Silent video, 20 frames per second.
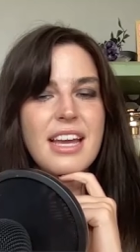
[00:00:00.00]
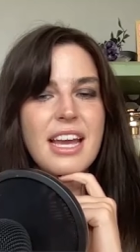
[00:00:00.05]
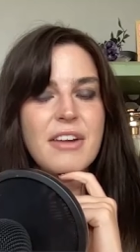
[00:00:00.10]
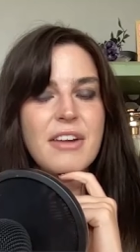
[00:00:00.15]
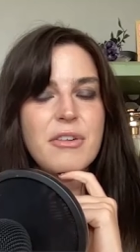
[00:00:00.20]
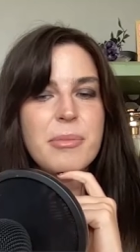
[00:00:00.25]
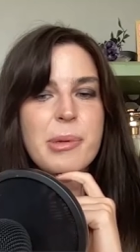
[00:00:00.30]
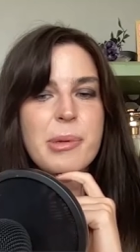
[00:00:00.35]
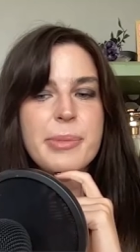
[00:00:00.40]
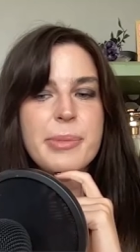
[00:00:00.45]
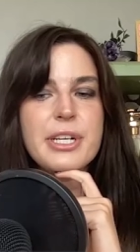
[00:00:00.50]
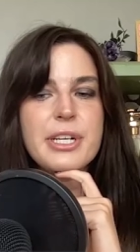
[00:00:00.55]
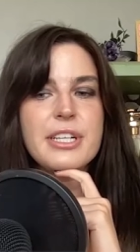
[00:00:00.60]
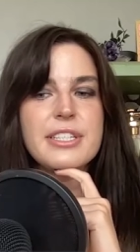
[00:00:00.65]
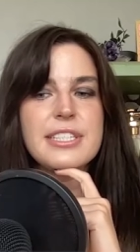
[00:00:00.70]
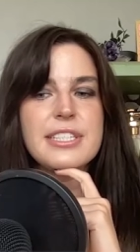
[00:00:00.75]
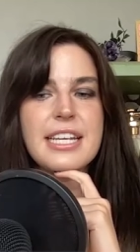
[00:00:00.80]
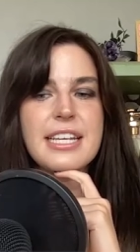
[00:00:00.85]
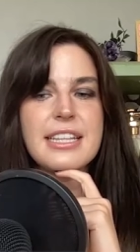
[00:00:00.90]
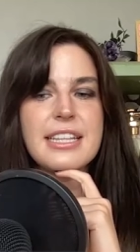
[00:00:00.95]
I remember
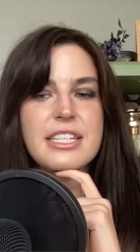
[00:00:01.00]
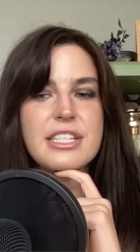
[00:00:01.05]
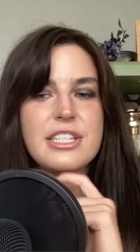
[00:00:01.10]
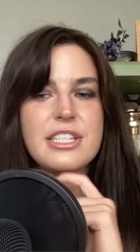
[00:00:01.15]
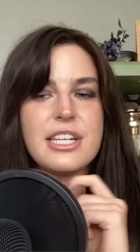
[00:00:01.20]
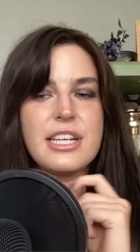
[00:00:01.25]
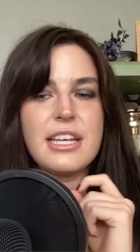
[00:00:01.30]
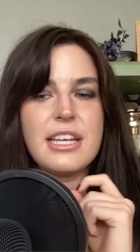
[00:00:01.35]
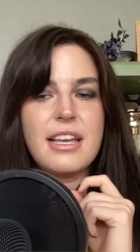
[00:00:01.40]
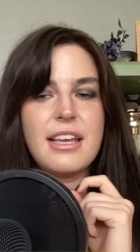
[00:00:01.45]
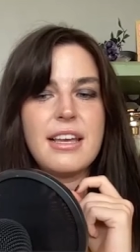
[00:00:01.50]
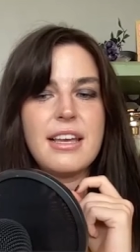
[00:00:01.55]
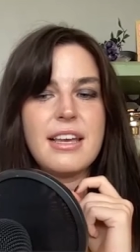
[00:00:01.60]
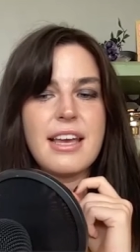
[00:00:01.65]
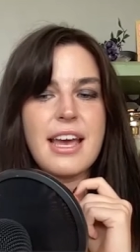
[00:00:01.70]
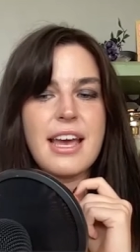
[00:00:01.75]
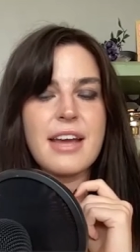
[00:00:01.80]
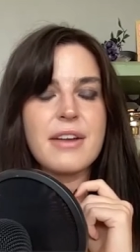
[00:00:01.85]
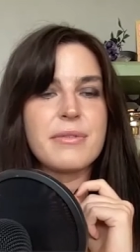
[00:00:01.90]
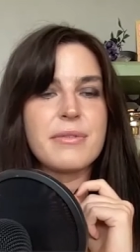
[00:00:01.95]
her saying that she
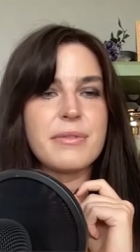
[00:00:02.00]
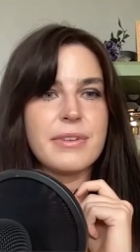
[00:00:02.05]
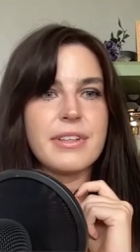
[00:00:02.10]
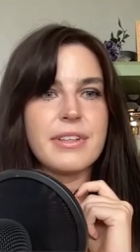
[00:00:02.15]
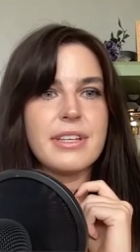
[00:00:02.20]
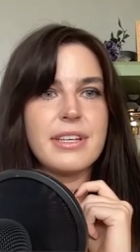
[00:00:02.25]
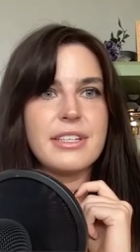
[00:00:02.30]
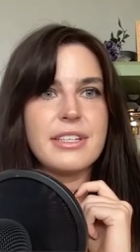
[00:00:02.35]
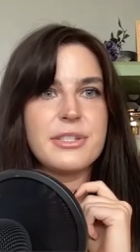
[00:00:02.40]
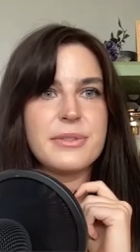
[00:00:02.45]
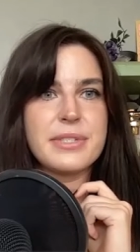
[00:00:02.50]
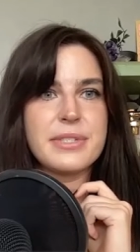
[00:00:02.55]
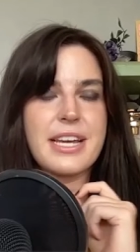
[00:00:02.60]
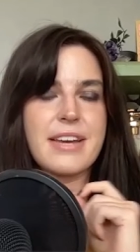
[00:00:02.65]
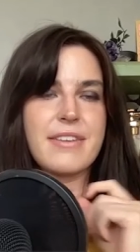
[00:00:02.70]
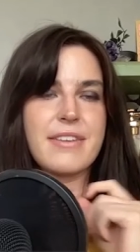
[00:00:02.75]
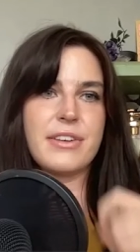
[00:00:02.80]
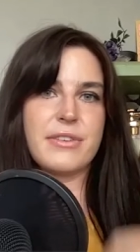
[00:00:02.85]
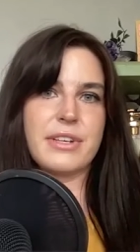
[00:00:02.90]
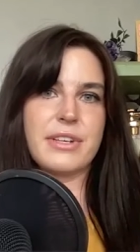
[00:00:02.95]
was
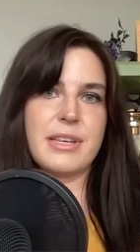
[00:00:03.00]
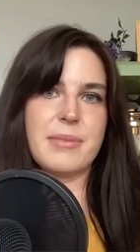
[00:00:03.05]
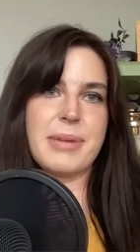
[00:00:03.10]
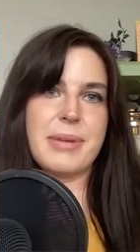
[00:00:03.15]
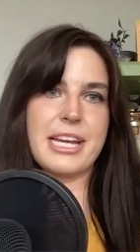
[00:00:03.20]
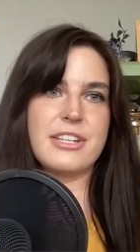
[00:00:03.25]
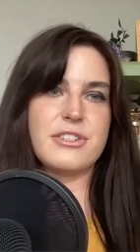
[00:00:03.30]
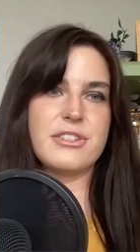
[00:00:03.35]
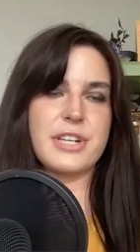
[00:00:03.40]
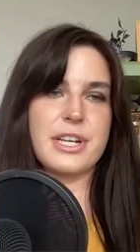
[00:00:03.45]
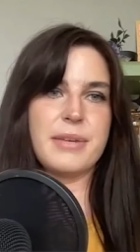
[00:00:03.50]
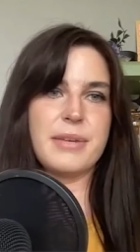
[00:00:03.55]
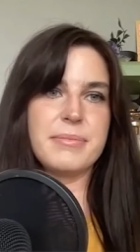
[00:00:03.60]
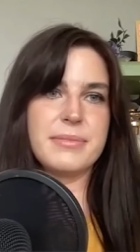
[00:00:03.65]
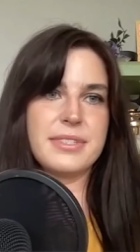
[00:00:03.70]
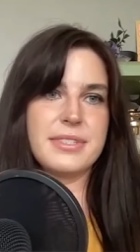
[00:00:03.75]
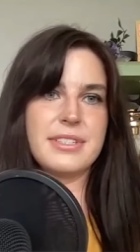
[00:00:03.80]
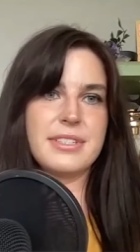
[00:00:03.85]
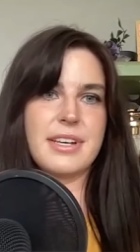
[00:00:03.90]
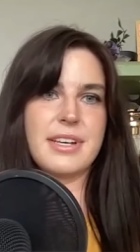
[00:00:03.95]
having really bad
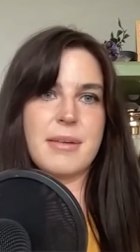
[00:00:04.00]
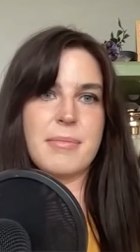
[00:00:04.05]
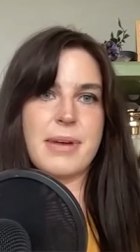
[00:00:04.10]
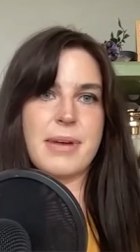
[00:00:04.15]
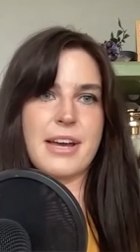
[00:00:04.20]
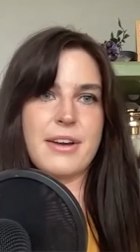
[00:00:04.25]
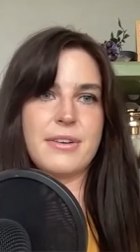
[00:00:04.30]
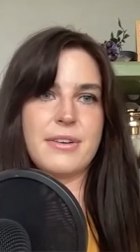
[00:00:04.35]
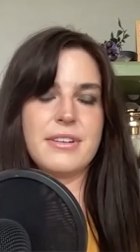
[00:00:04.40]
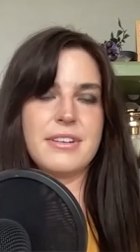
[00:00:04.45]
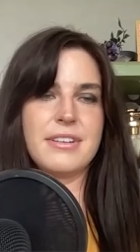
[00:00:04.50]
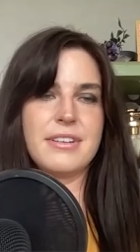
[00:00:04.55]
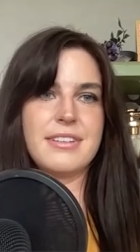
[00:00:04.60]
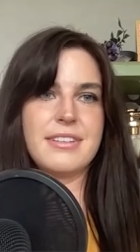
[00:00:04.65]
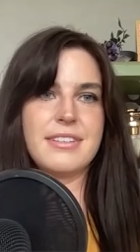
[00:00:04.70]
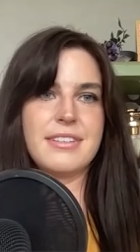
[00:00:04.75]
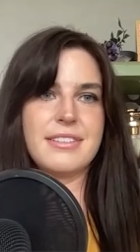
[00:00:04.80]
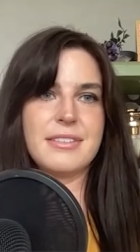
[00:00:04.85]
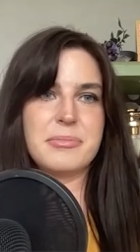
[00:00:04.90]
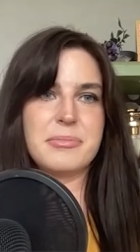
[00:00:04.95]
dreams about
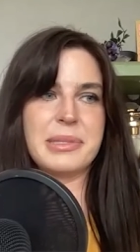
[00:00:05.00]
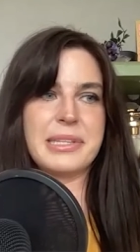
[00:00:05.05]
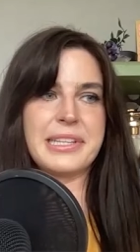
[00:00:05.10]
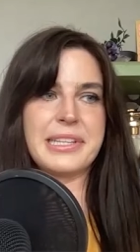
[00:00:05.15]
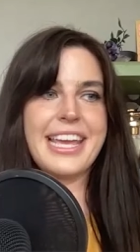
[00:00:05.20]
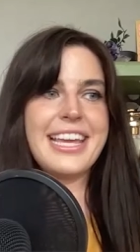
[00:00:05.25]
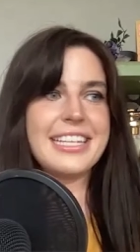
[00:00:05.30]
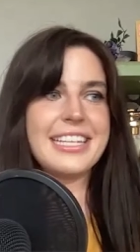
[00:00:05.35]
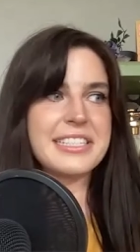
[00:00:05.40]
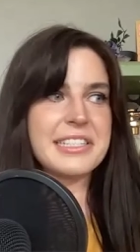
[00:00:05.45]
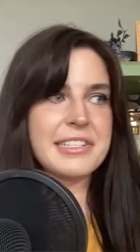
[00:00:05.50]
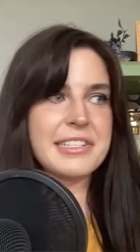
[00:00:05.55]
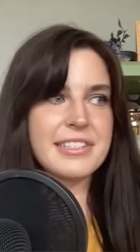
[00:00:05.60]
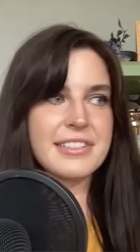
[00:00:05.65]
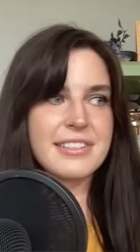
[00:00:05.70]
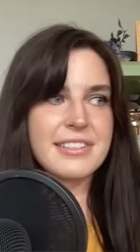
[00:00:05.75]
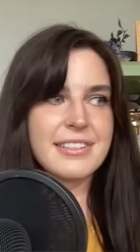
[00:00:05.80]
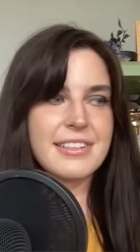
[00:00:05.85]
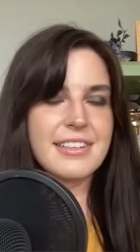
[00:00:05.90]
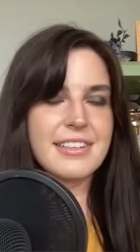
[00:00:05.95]
planes.
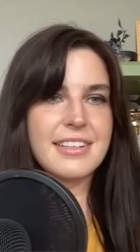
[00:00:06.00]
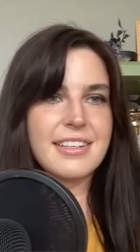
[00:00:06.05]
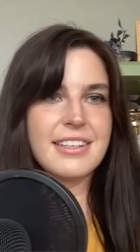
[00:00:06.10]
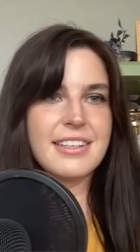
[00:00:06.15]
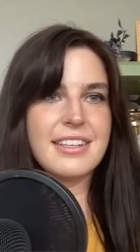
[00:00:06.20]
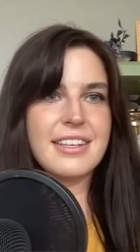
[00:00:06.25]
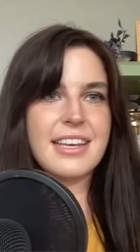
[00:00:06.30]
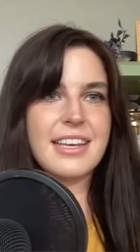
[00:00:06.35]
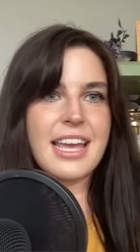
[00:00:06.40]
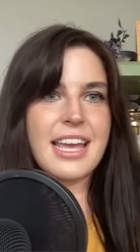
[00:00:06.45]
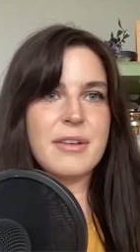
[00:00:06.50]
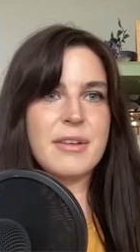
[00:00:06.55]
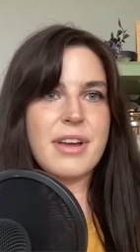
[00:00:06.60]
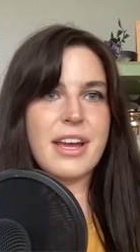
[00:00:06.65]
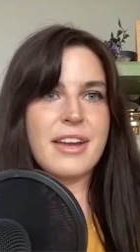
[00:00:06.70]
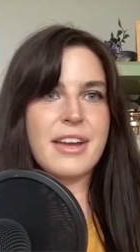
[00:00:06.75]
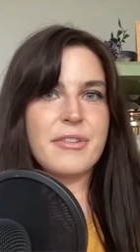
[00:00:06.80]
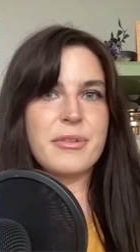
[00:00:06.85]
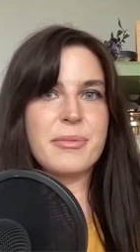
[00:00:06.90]
And I